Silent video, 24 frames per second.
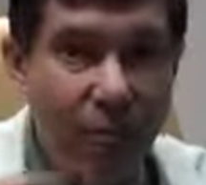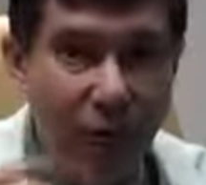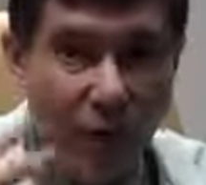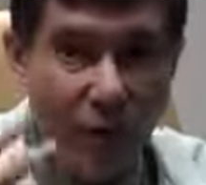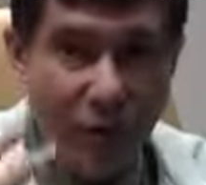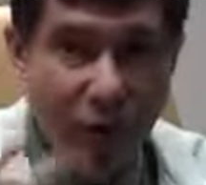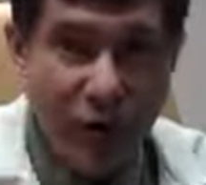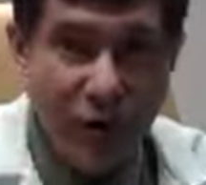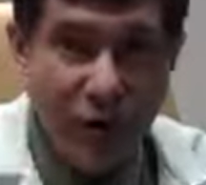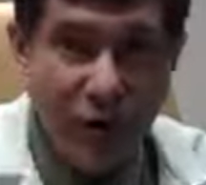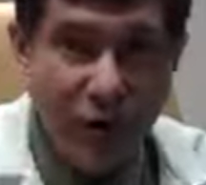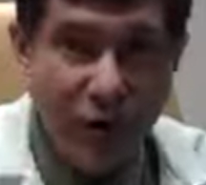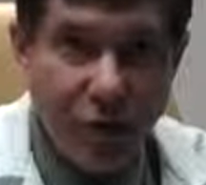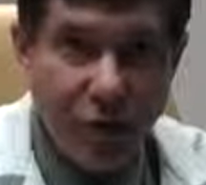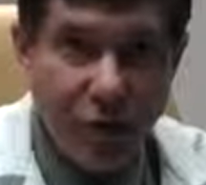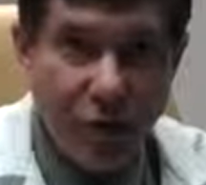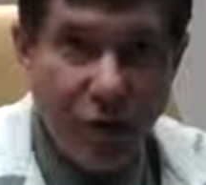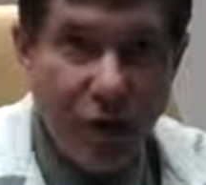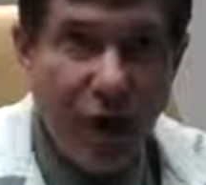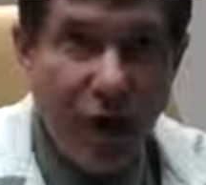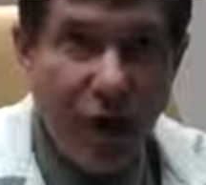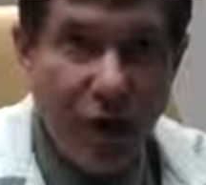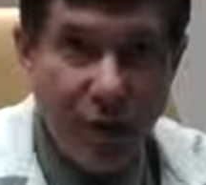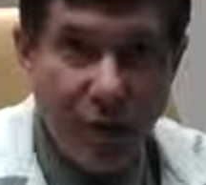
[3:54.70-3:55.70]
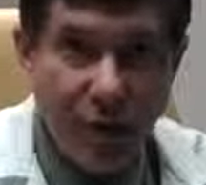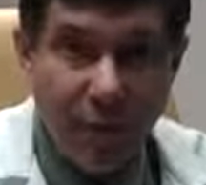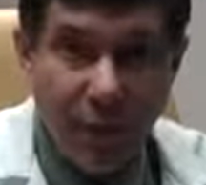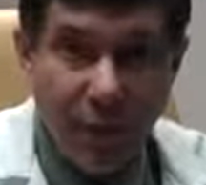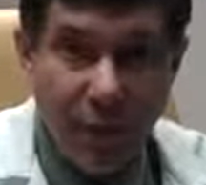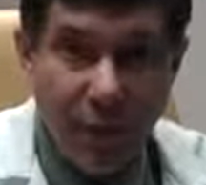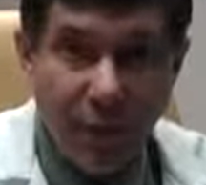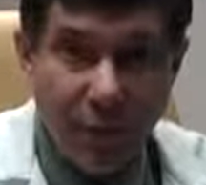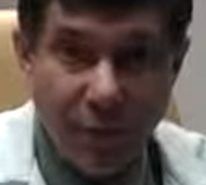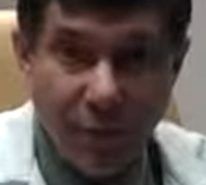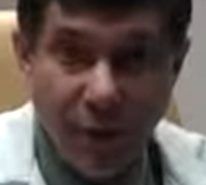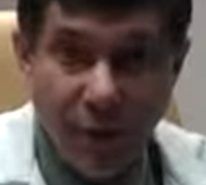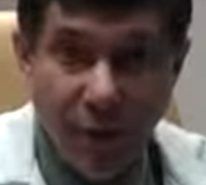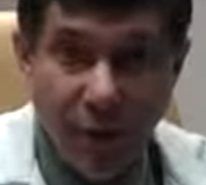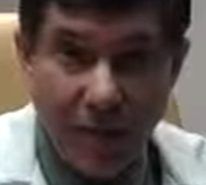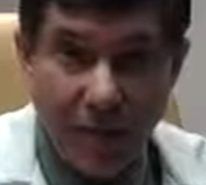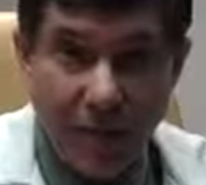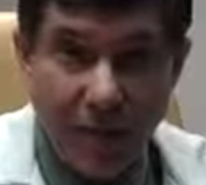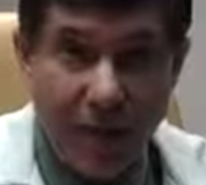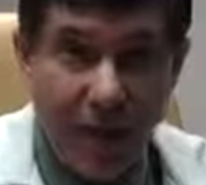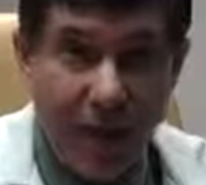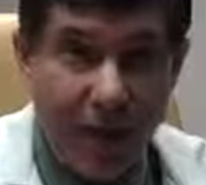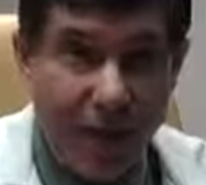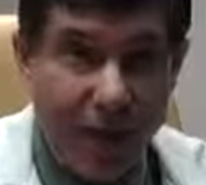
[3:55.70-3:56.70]
but we do want to put some
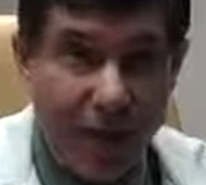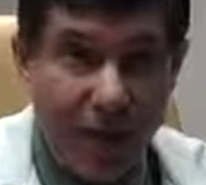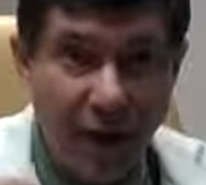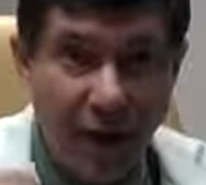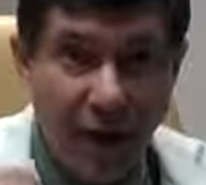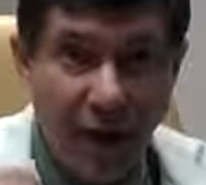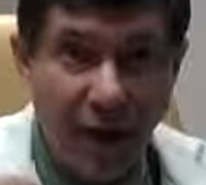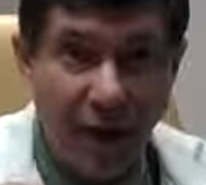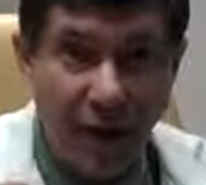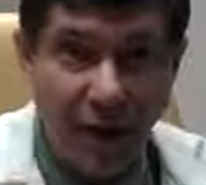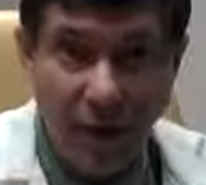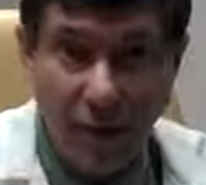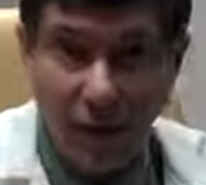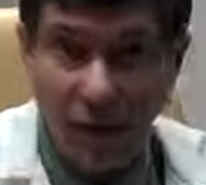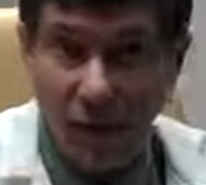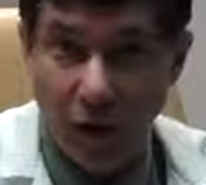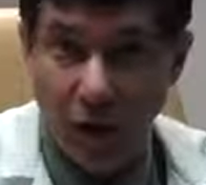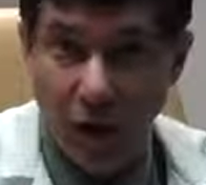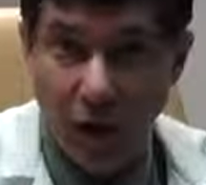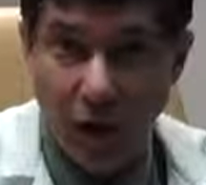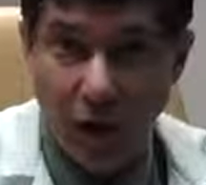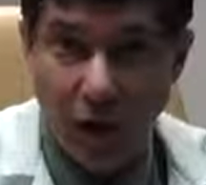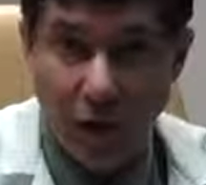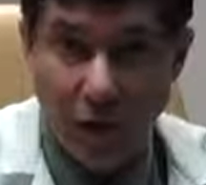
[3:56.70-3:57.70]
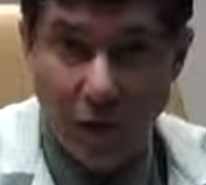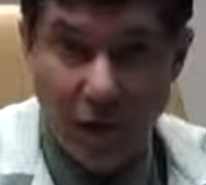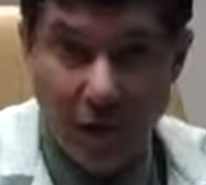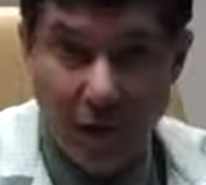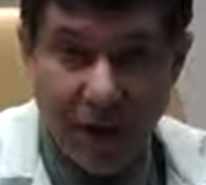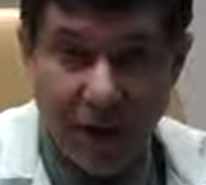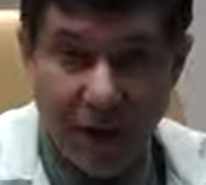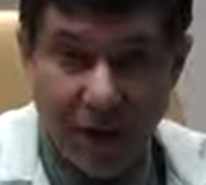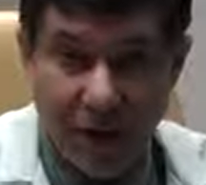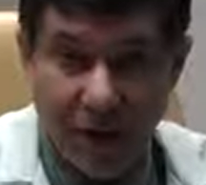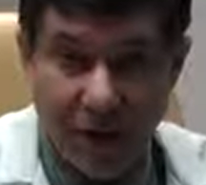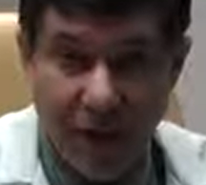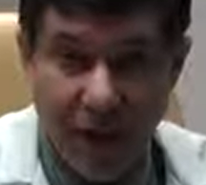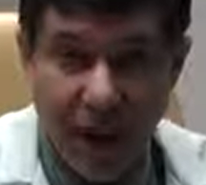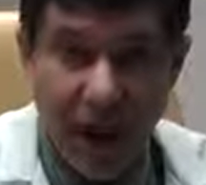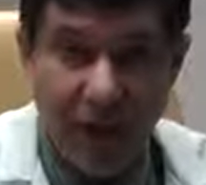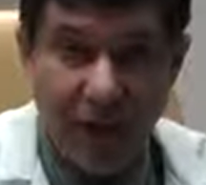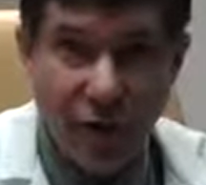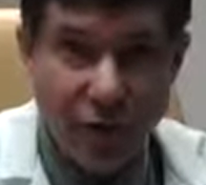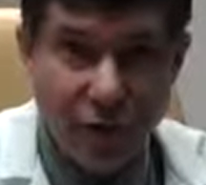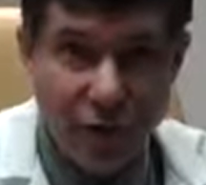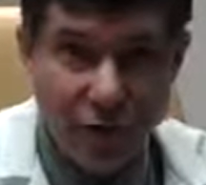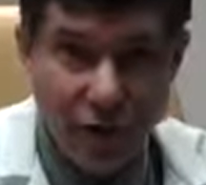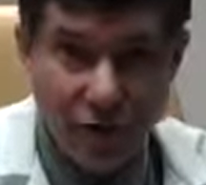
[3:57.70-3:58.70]
stem cells there alone because they
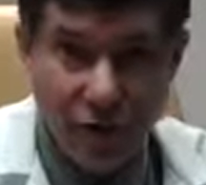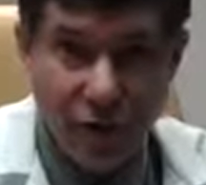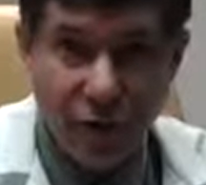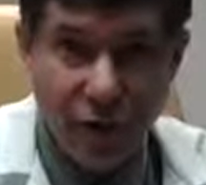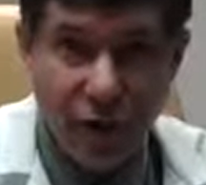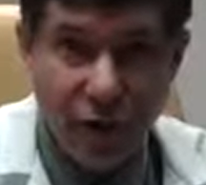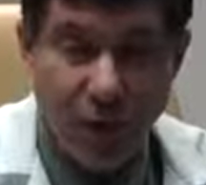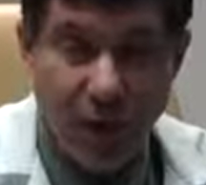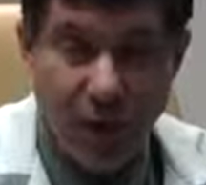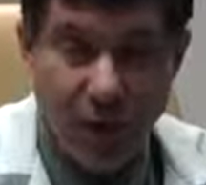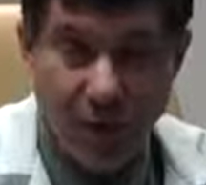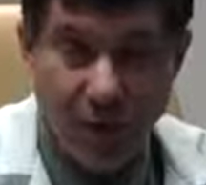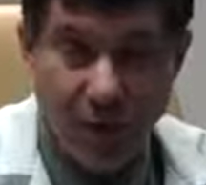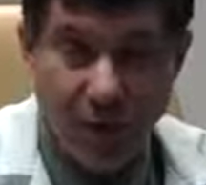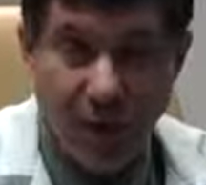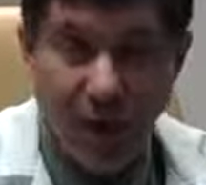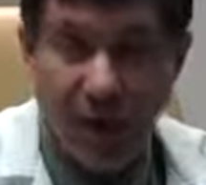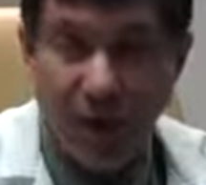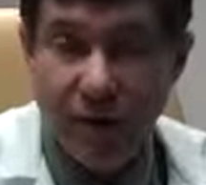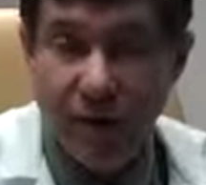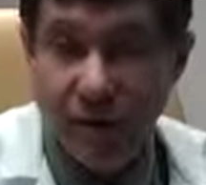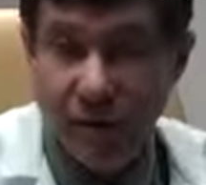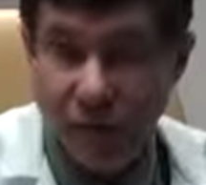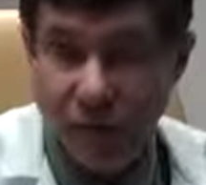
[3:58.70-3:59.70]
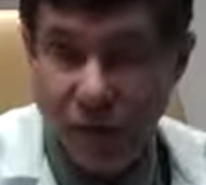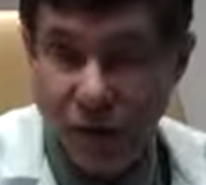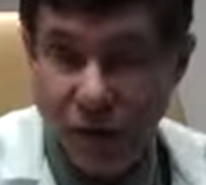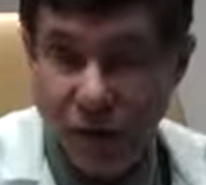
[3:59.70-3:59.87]
actually can create some